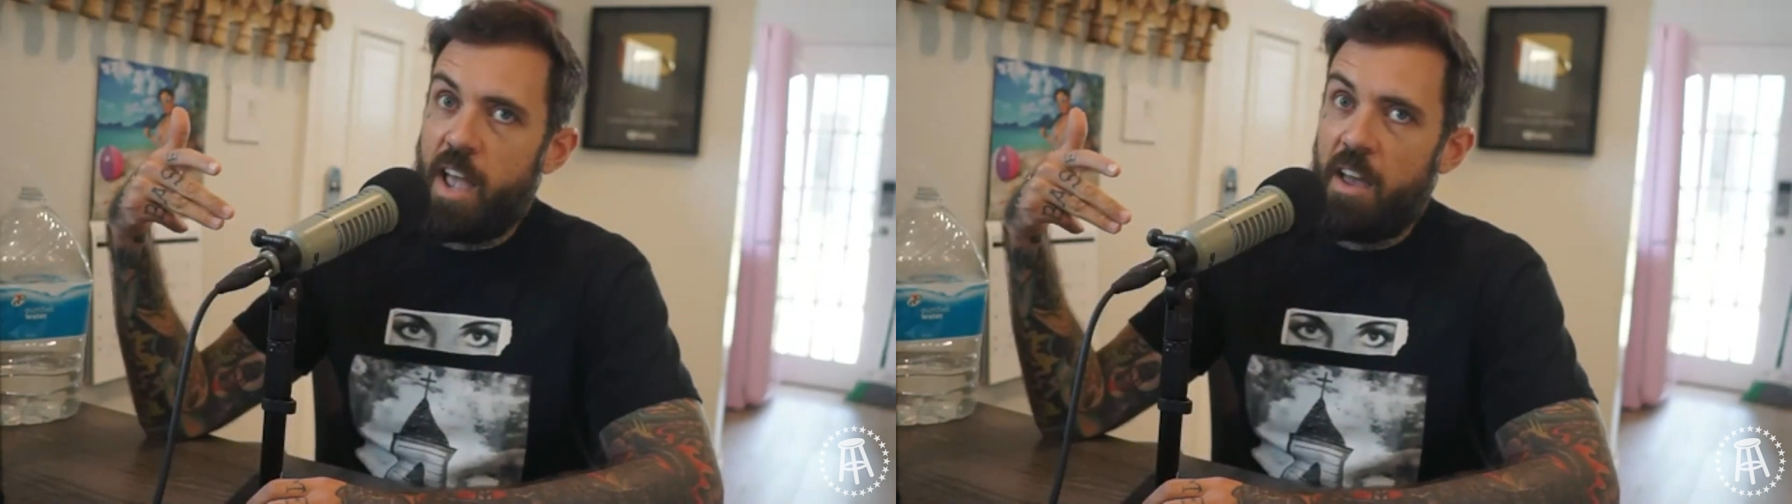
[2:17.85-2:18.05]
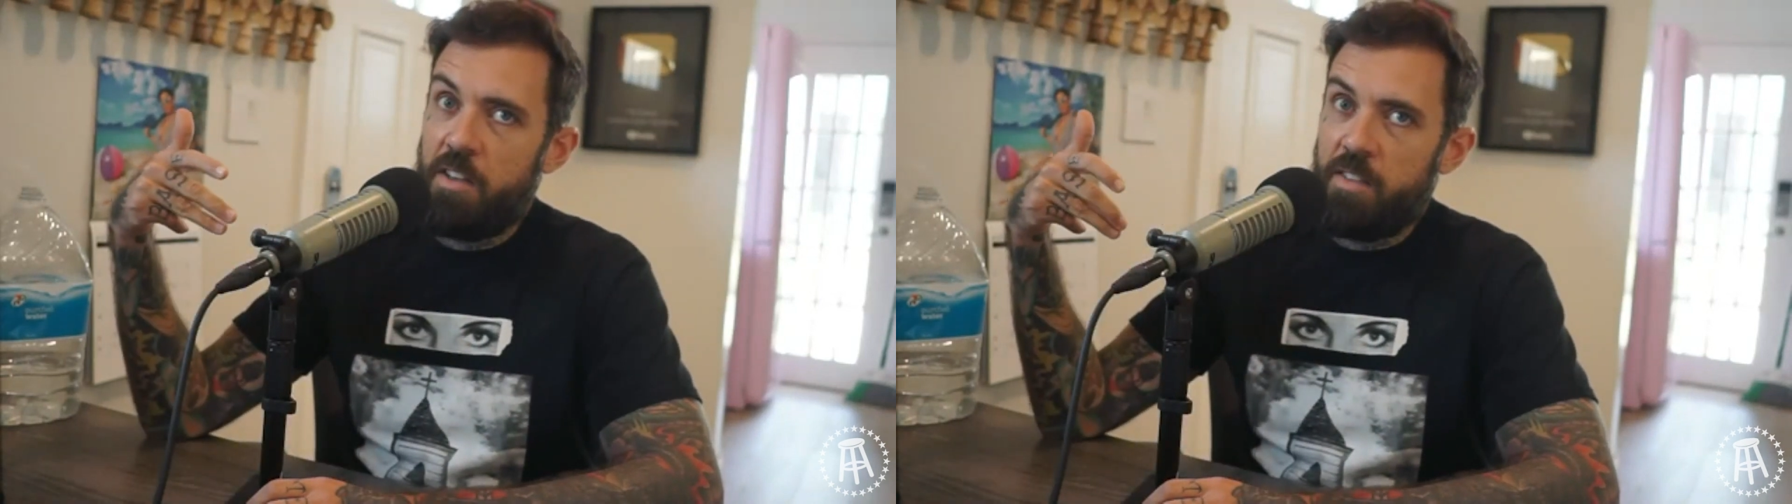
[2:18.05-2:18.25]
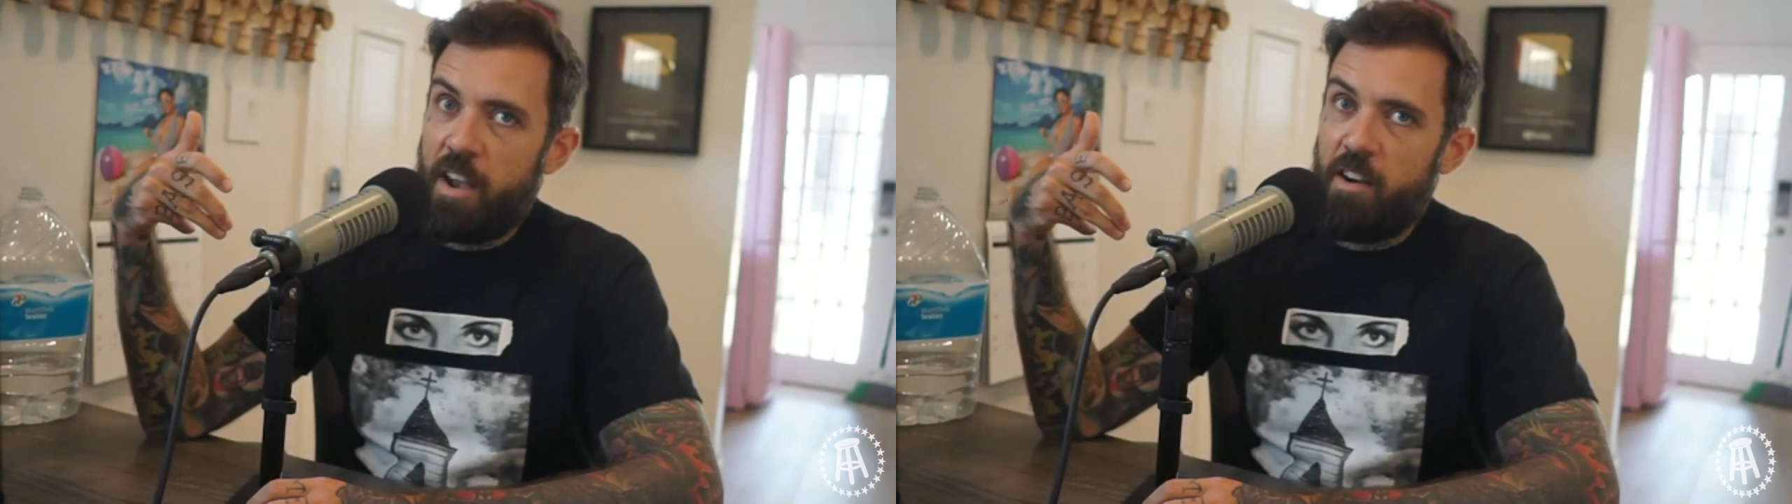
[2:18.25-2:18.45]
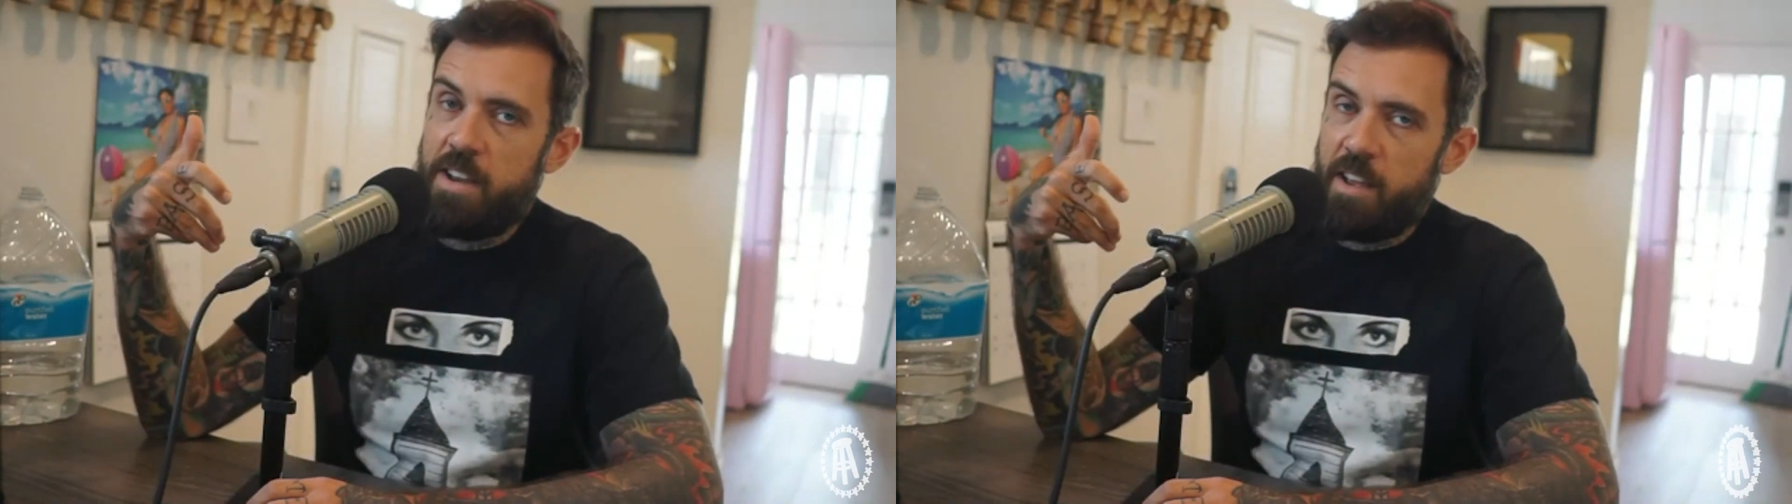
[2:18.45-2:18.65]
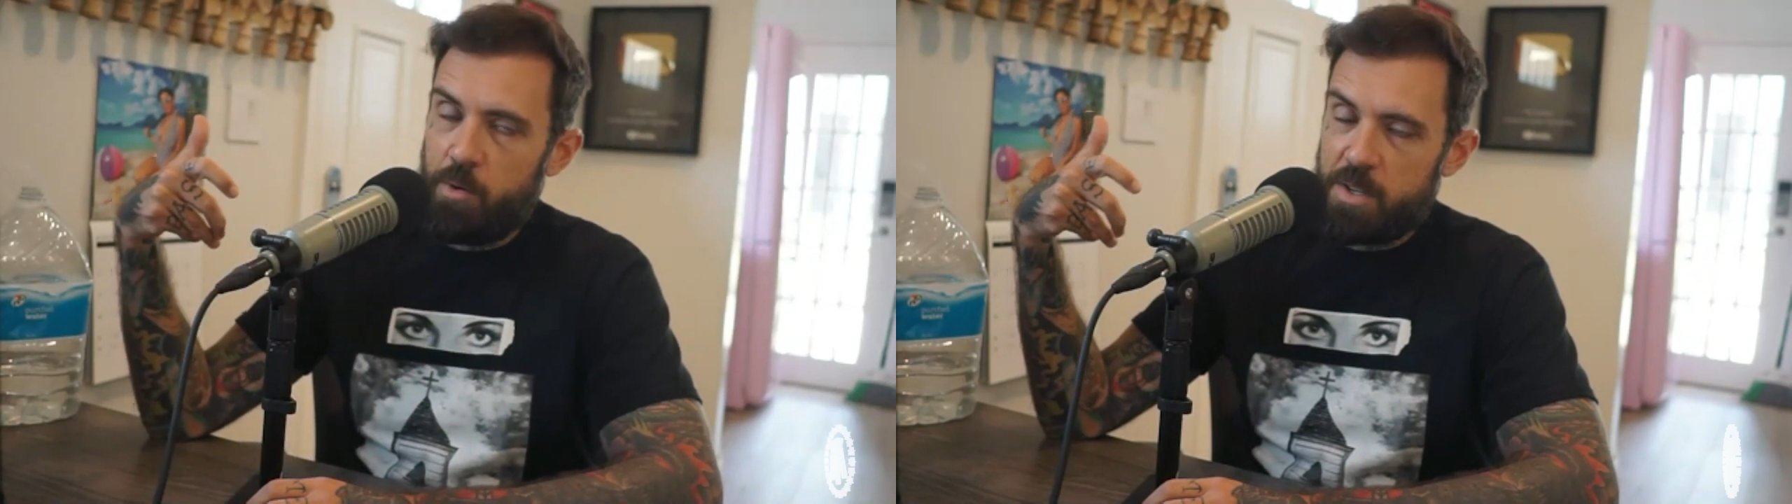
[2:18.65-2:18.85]
and their
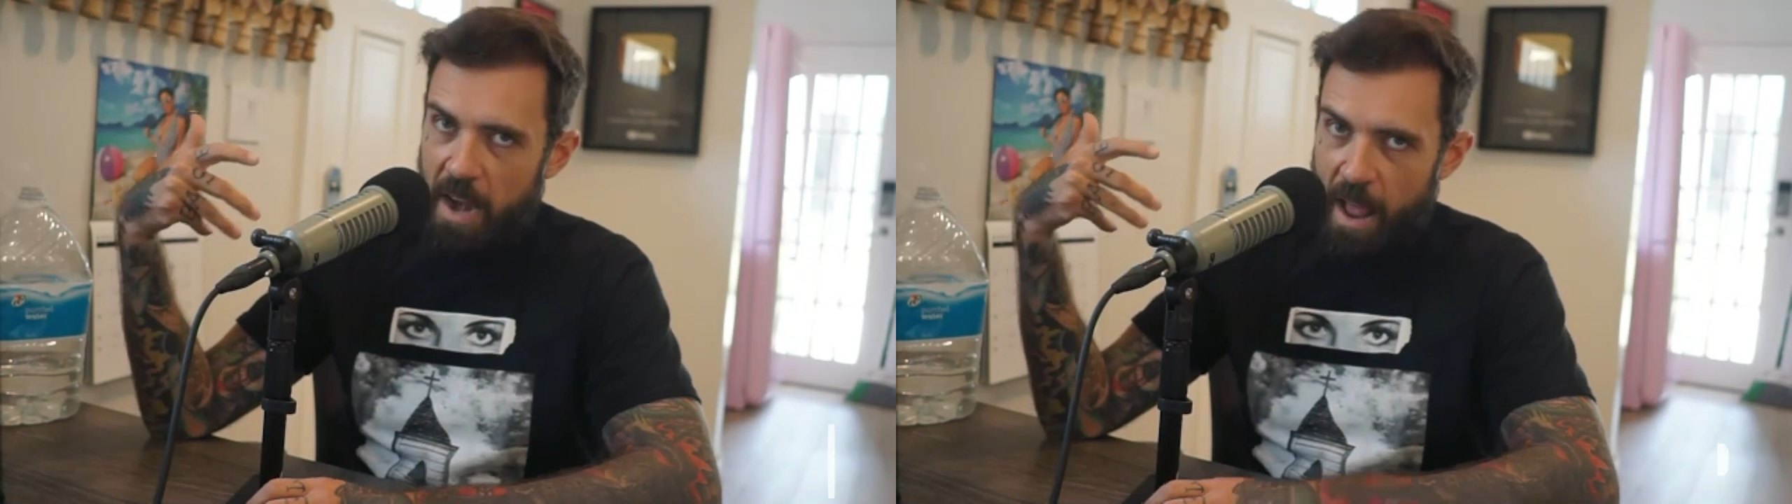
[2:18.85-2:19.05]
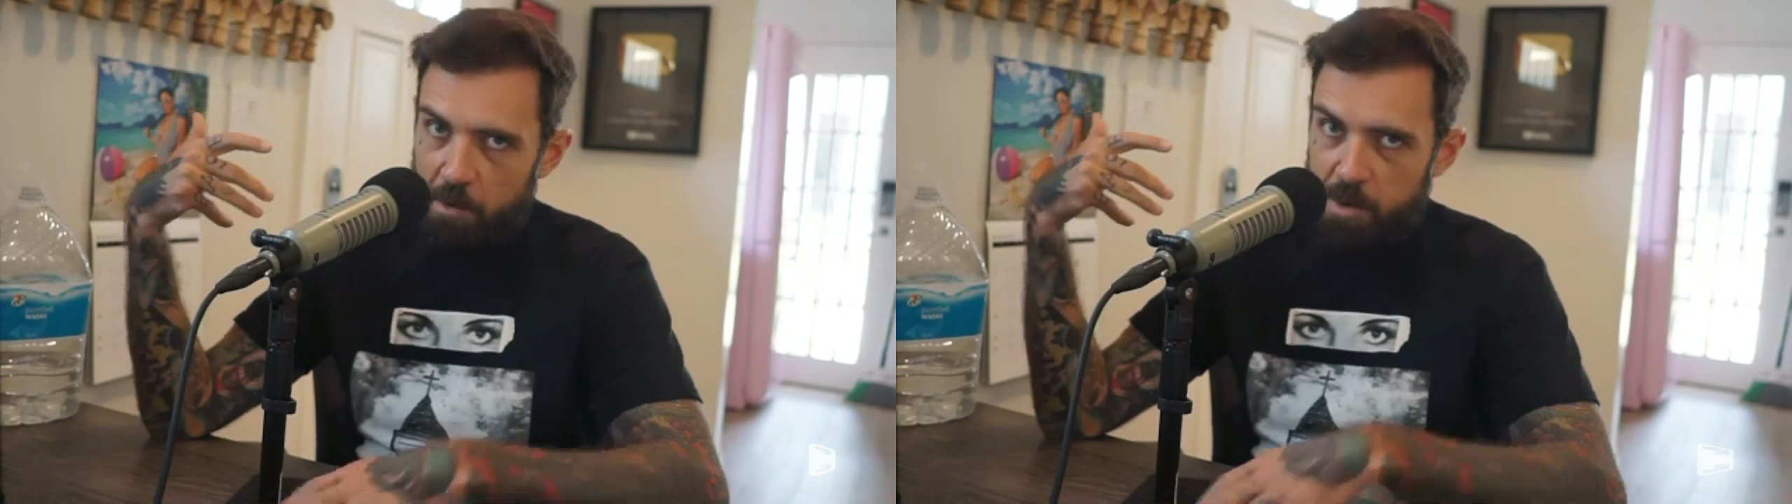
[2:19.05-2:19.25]
idea was that I was